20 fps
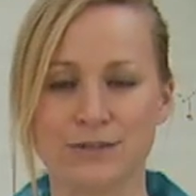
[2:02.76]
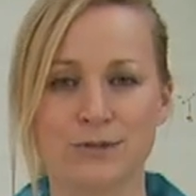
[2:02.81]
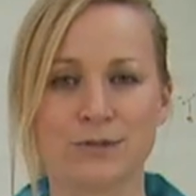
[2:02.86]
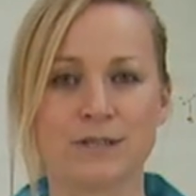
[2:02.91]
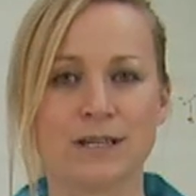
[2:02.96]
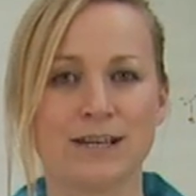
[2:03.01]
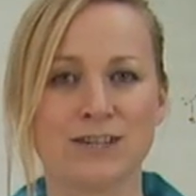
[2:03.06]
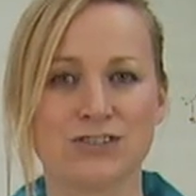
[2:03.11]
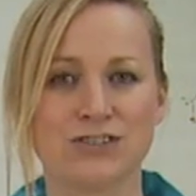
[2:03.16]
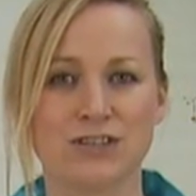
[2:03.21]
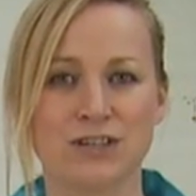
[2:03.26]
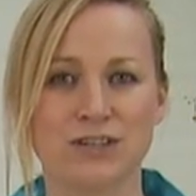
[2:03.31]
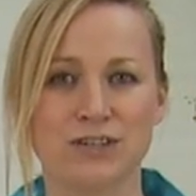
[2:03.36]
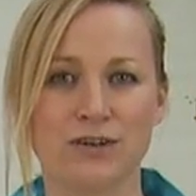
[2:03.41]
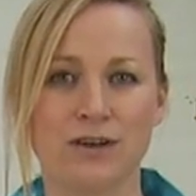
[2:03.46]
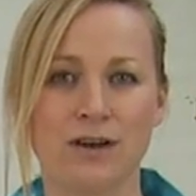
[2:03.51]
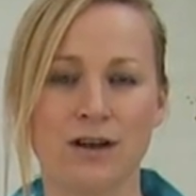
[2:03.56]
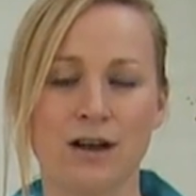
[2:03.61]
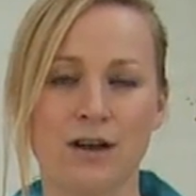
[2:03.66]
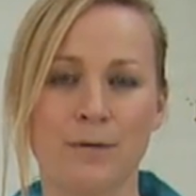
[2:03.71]
no tension in
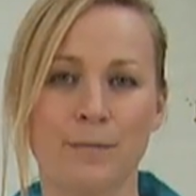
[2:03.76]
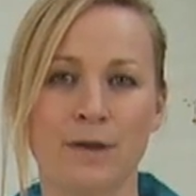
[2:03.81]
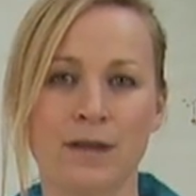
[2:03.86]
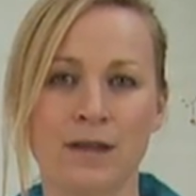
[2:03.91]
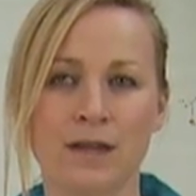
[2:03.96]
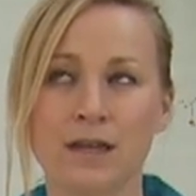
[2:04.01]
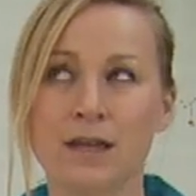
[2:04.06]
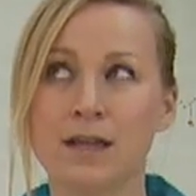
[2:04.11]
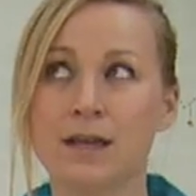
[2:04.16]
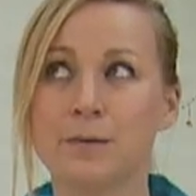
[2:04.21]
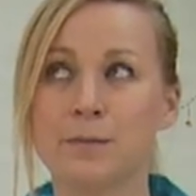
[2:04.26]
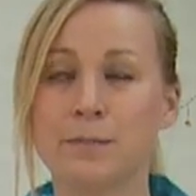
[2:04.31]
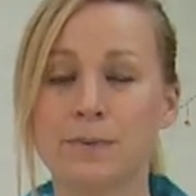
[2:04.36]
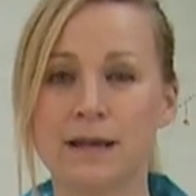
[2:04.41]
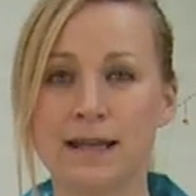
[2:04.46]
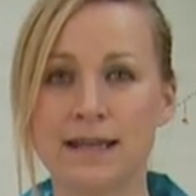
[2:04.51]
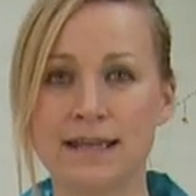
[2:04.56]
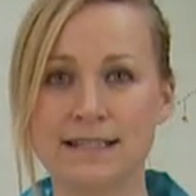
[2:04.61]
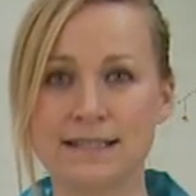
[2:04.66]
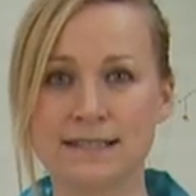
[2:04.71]
your arm, and
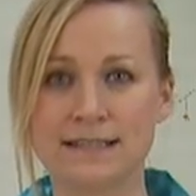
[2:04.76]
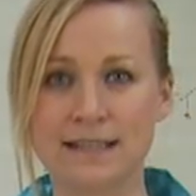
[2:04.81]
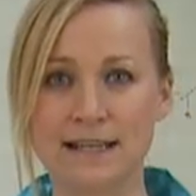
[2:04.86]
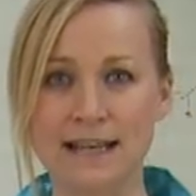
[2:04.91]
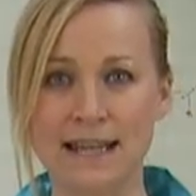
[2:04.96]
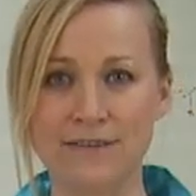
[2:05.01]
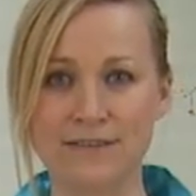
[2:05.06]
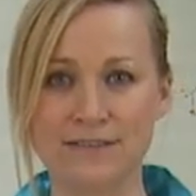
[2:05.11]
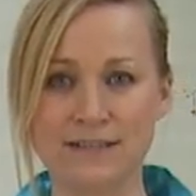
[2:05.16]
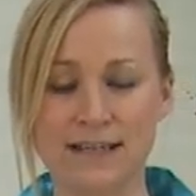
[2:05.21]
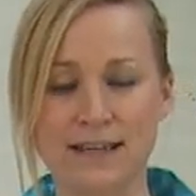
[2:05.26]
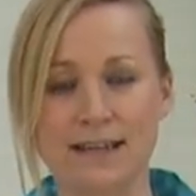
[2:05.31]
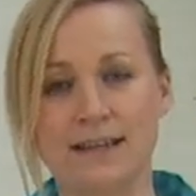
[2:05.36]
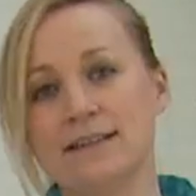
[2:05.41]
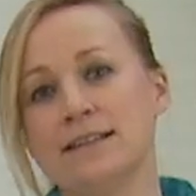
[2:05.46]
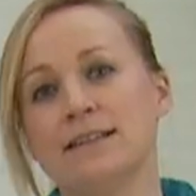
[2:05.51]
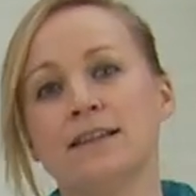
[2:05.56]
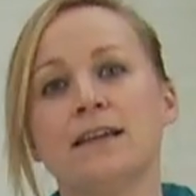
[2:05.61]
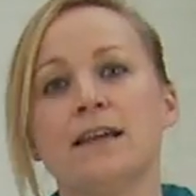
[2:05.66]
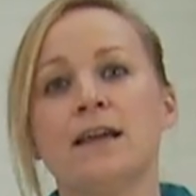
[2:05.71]
place the left
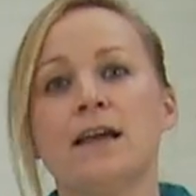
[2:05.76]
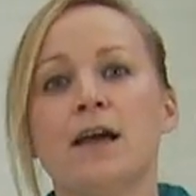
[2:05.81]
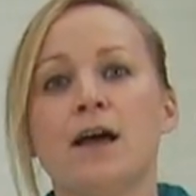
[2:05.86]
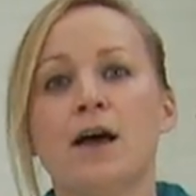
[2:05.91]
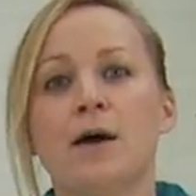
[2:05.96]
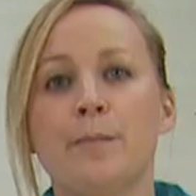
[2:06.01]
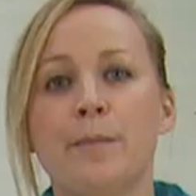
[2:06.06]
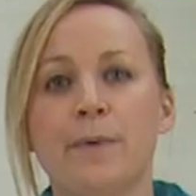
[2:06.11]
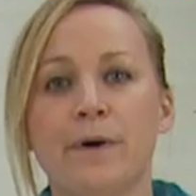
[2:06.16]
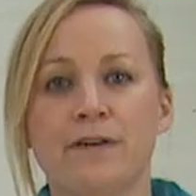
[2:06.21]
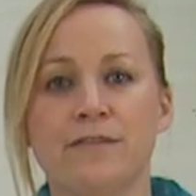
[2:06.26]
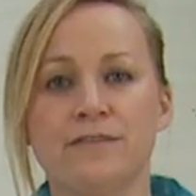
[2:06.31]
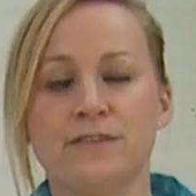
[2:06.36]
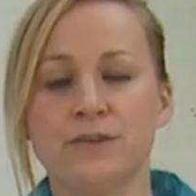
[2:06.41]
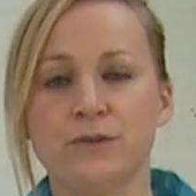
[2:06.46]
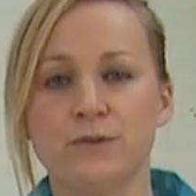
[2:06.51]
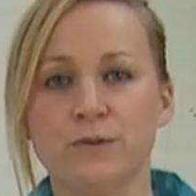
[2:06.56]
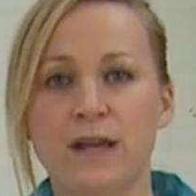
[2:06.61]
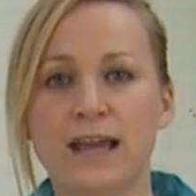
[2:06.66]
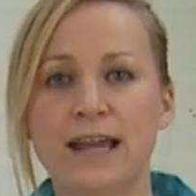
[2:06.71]
hand above
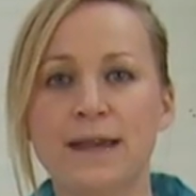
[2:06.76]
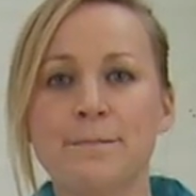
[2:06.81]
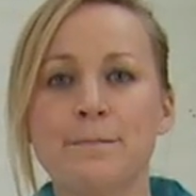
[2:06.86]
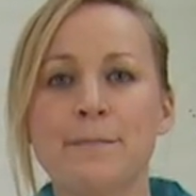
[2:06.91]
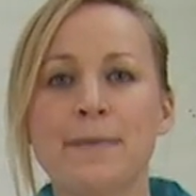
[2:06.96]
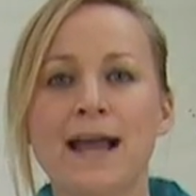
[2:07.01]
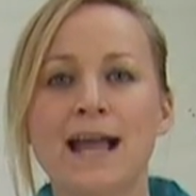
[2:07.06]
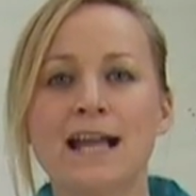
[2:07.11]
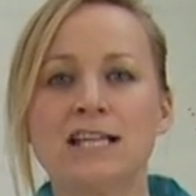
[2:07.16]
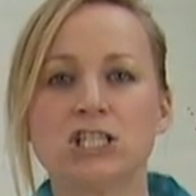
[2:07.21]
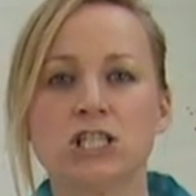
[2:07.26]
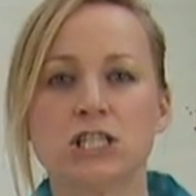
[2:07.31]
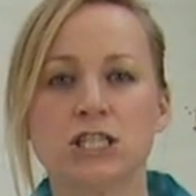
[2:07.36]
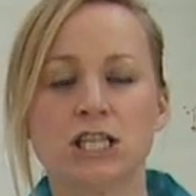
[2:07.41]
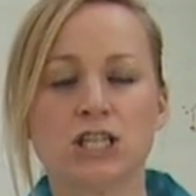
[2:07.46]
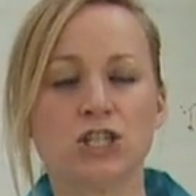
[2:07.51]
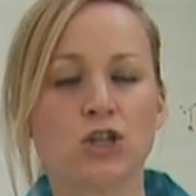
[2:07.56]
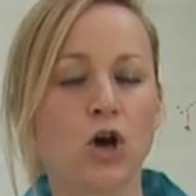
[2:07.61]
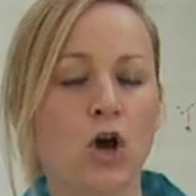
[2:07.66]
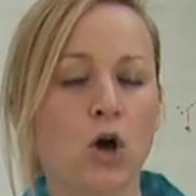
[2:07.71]
you.
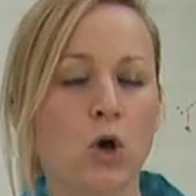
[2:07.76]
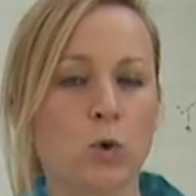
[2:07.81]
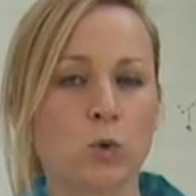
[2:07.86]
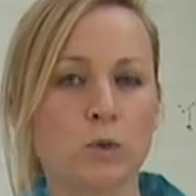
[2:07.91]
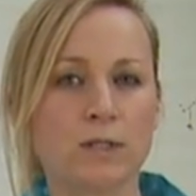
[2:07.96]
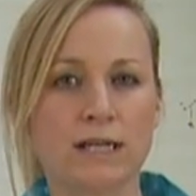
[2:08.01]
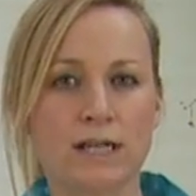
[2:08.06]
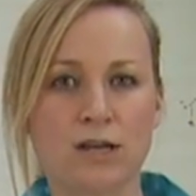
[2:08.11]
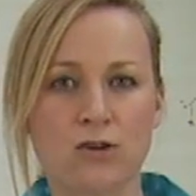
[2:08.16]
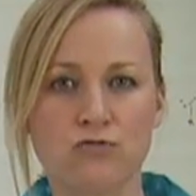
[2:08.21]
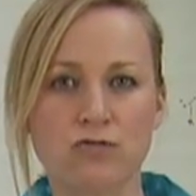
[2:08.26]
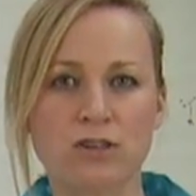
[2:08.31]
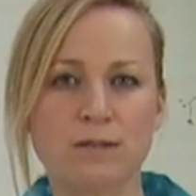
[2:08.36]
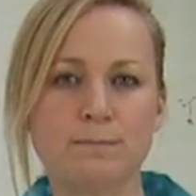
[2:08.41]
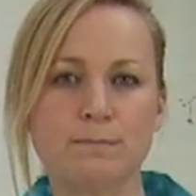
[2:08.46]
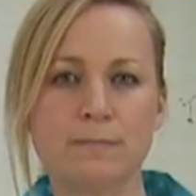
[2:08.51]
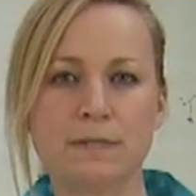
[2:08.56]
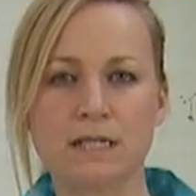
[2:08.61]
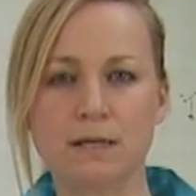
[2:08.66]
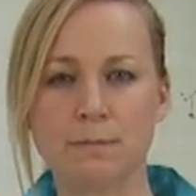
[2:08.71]
Imagine that you're holding a
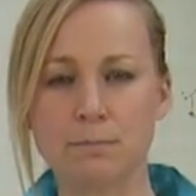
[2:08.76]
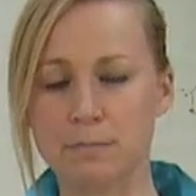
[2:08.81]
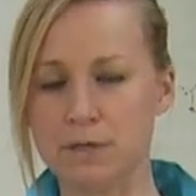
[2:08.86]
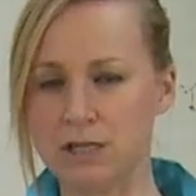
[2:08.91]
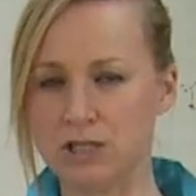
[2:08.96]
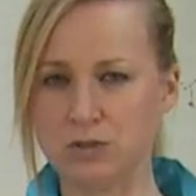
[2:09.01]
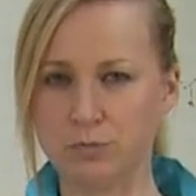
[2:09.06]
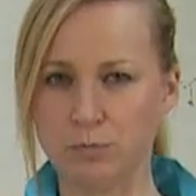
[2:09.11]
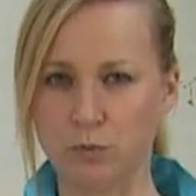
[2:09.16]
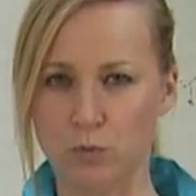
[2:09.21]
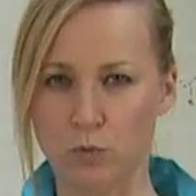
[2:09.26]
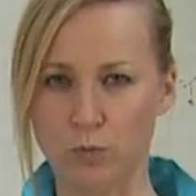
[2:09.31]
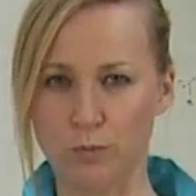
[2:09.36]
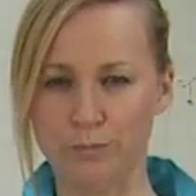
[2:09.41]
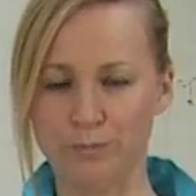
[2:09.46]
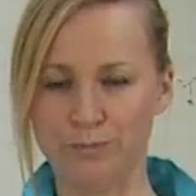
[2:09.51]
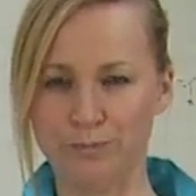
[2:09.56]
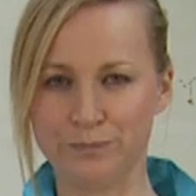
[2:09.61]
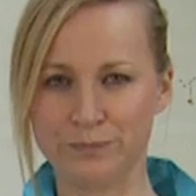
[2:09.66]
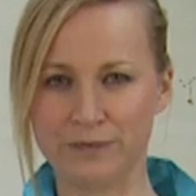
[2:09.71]
great big beach ball.
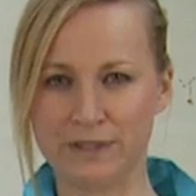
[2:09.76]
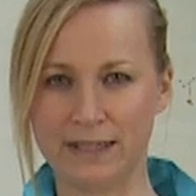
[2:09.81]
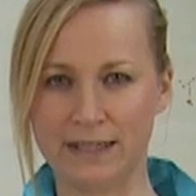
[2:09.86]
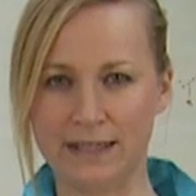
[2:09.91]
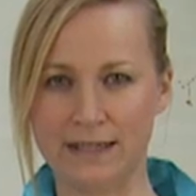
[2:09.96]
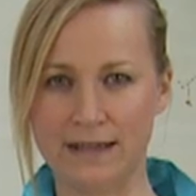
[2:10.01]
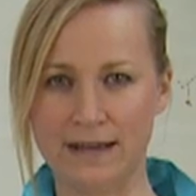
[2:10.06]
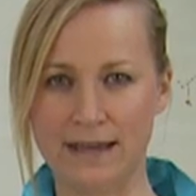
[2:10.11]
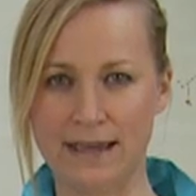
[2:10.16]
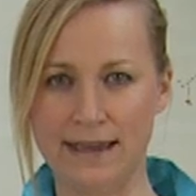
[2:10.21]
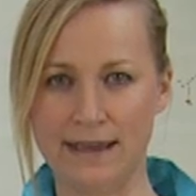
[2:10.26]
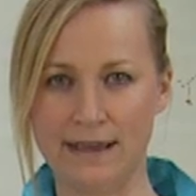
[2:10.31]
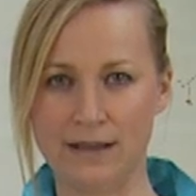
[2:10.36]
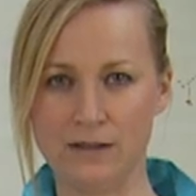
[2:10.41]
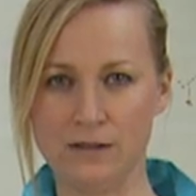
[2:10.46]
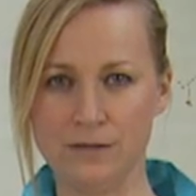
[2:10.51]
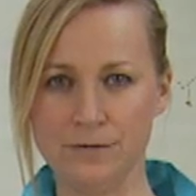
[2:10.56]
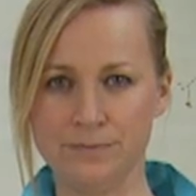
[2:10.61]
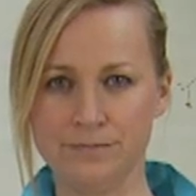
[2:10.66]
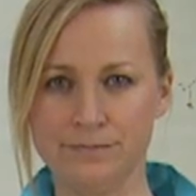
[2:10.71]

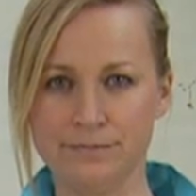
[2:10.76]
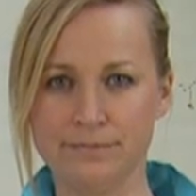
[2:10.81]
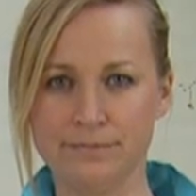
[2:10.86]
Inhale.